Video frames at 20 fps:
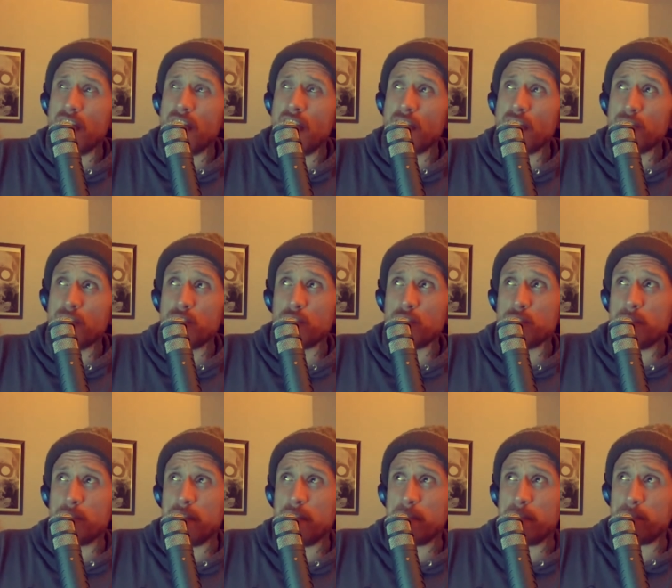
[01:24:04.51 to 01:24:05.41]
I used to go to
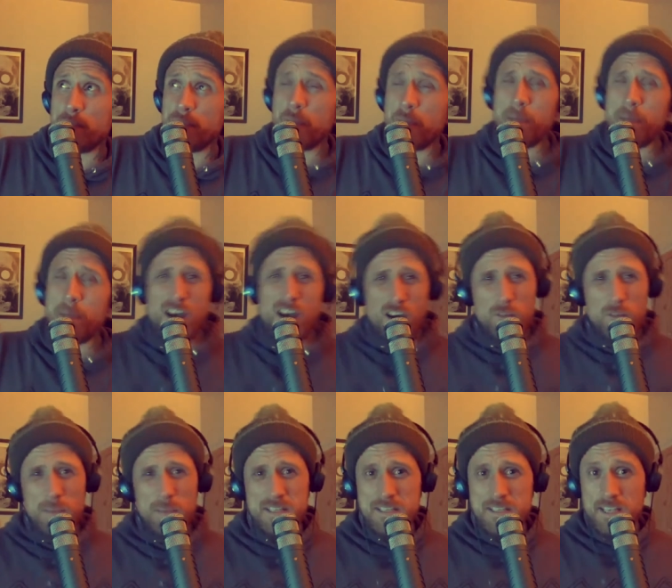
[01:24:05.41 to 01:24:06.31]
bed about
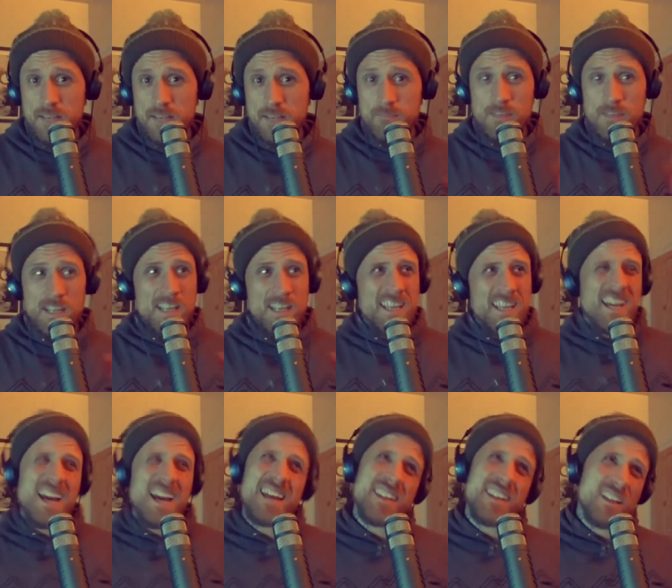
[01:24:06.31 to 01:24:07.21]
10:30,
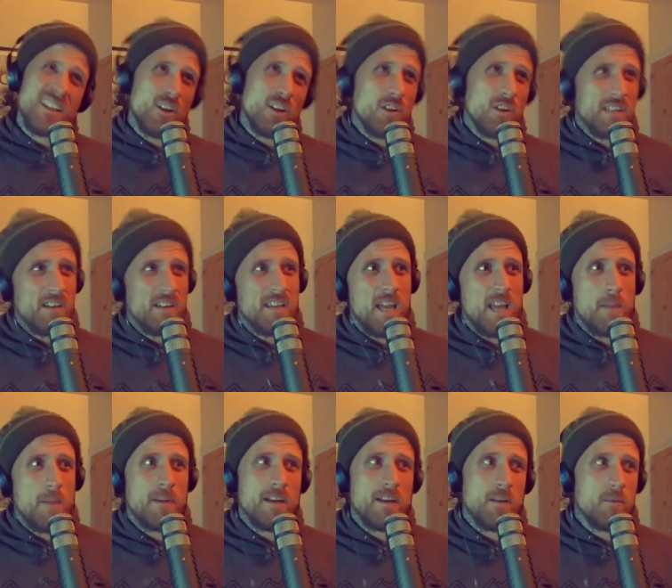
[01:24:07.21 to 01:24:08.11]
and then lockdown
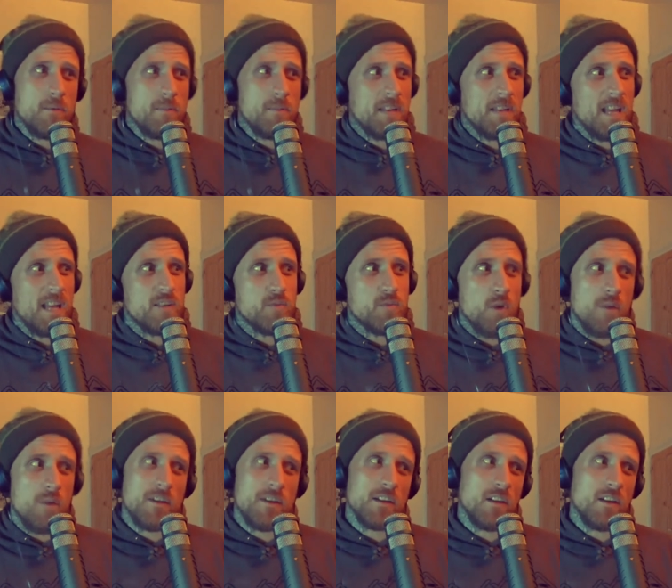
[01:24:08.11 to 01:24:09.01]
came in, and it would be like
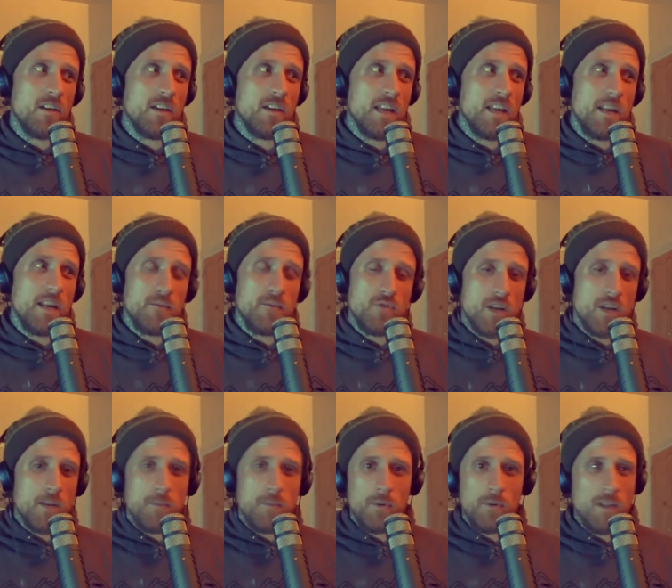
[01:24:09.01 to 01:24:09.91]
12 o'clock. And I'm
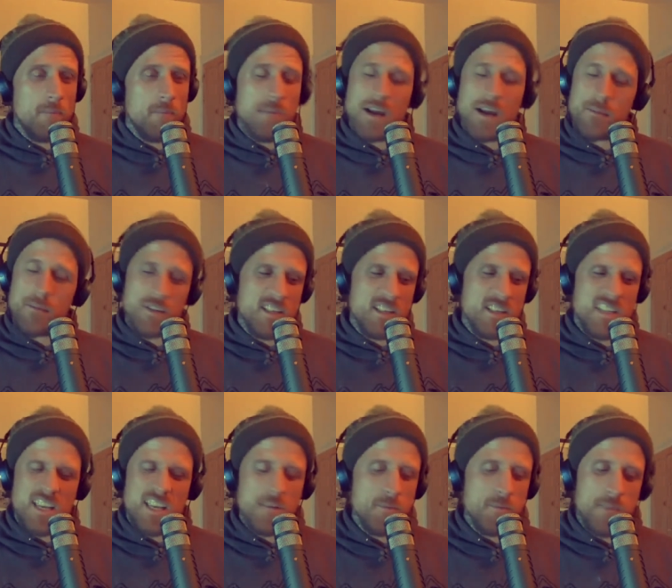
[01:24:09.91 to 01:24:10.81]
trying to pull that back, but it
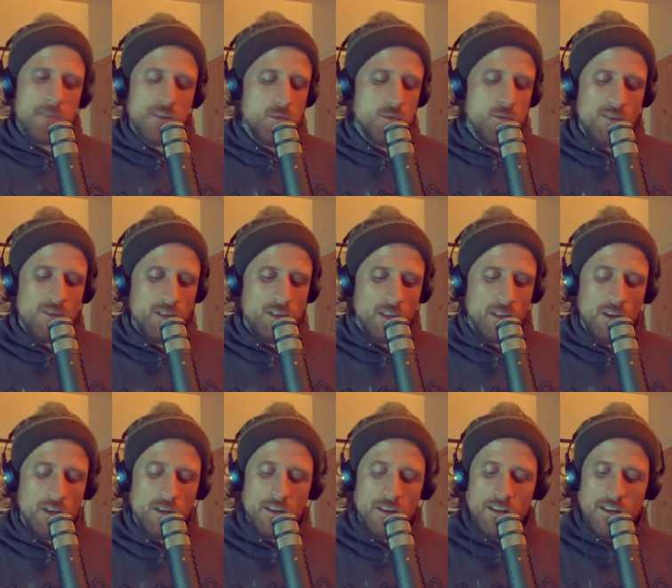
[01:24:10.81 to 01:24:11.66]
keeps being 12 o'clock.